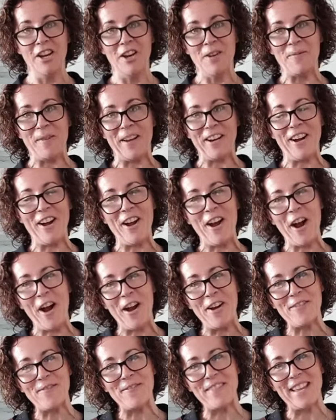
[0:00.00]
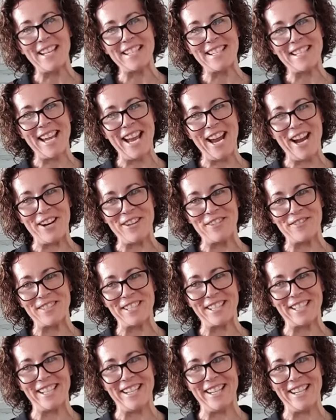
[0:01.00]
But I hope that's helped,
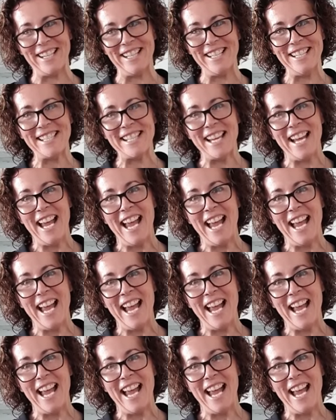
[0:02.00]
guys,